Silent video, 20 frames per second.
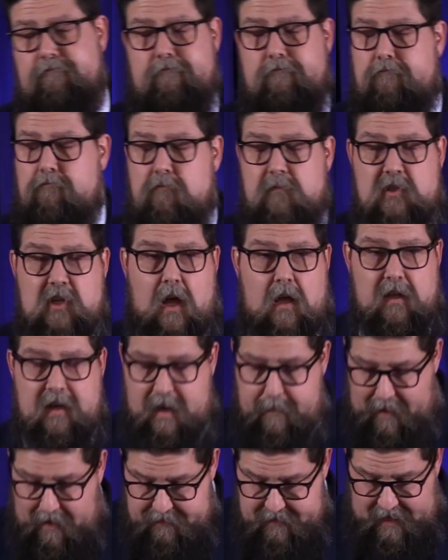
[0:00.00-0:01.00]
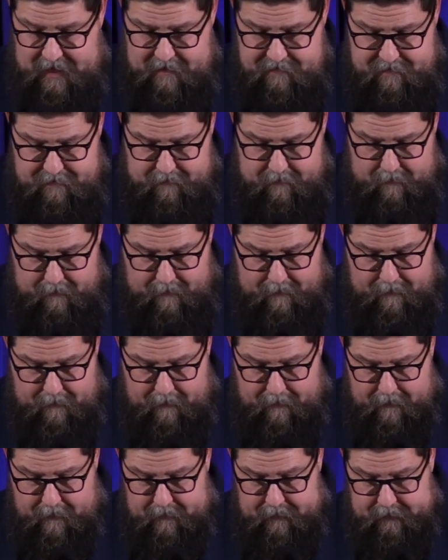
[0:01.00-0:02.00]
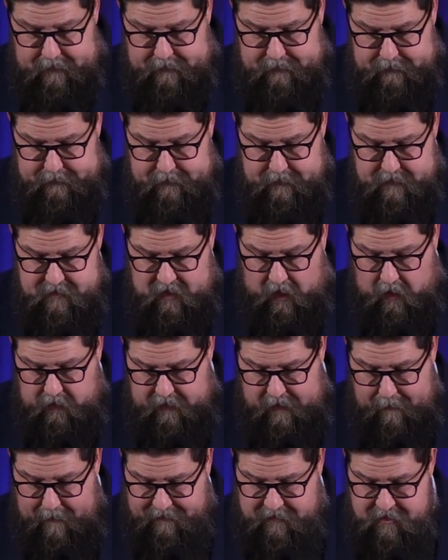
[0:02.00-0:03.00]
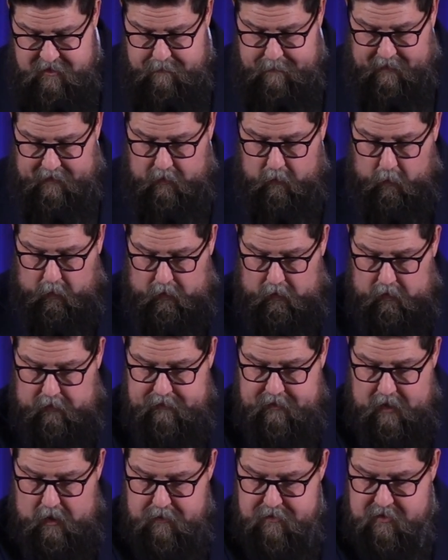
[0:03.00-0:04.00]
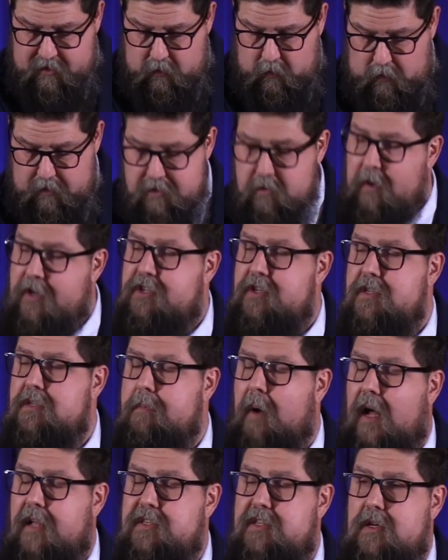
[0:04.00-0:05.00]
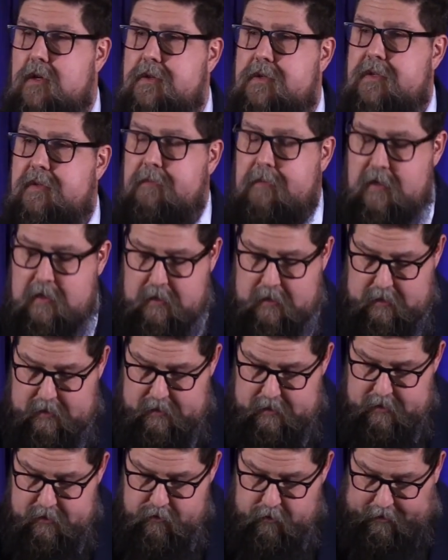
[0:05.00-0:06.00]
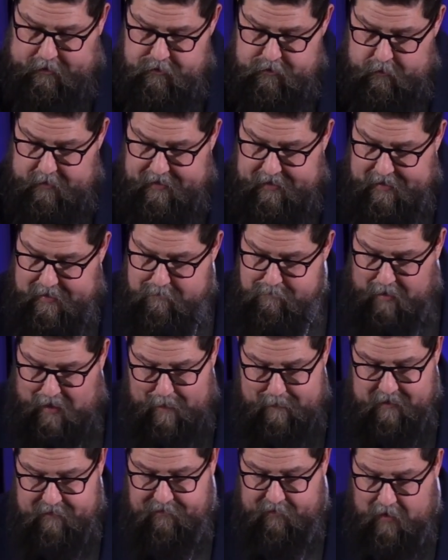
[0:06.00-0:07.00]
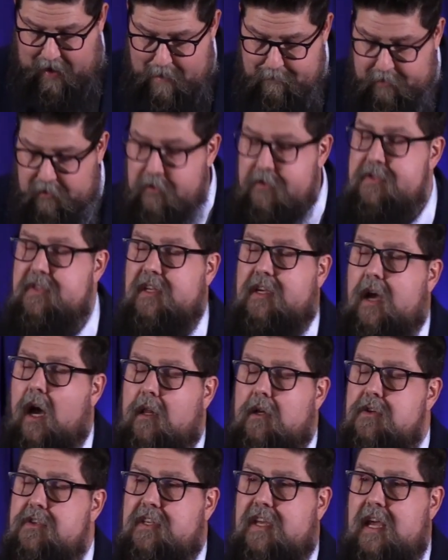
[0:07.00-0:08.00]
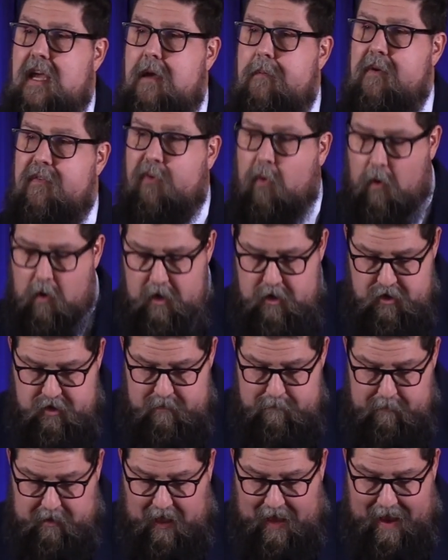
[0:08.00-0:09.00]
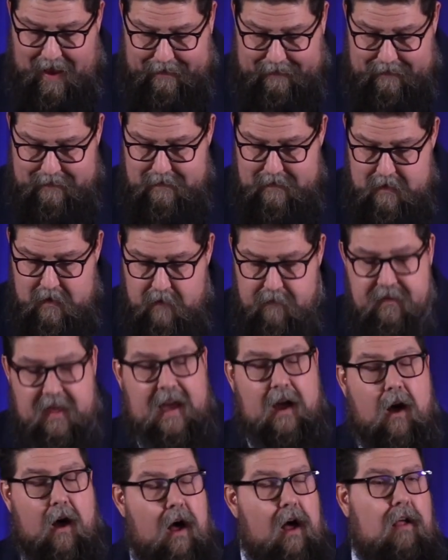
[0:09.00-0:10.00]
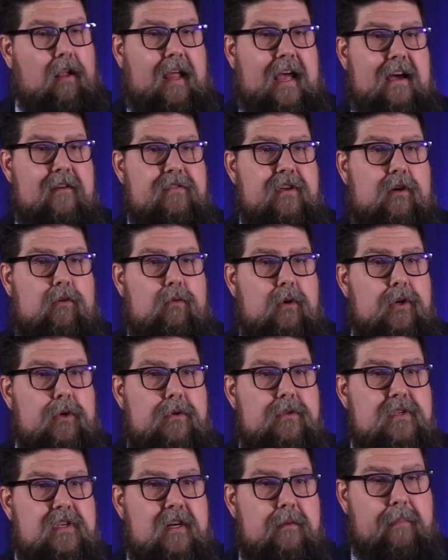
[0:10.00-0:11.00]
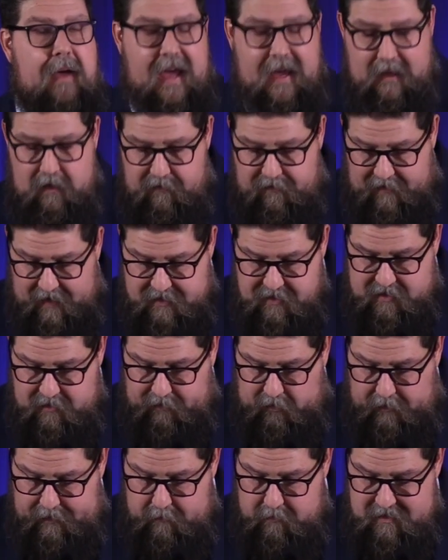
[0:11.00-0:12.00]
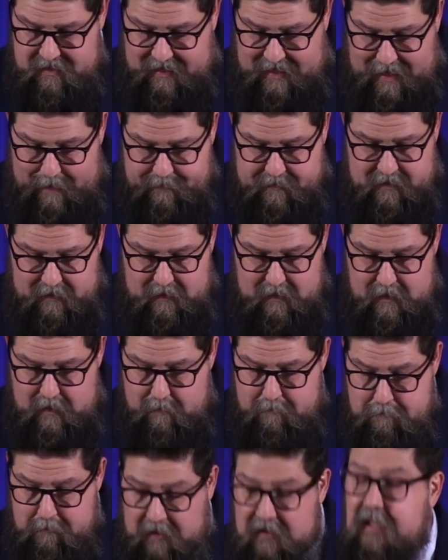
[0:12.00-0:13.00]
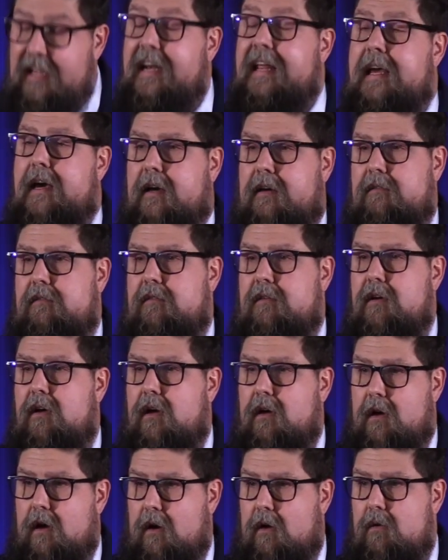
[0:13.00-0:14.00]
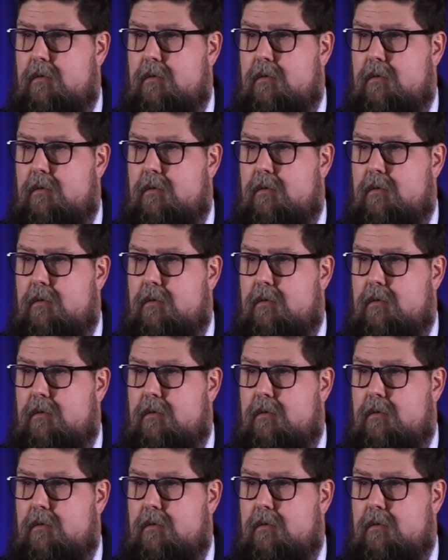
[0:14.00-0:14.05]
It's a holiday about death. It's a holiday about the spirit world, ghosts, ghouls, witches, monsters. Trick-or-treating, bobbing for apples, the color scheme of orange and black, they all have their roots in a pagan festival that was kept millennia ago.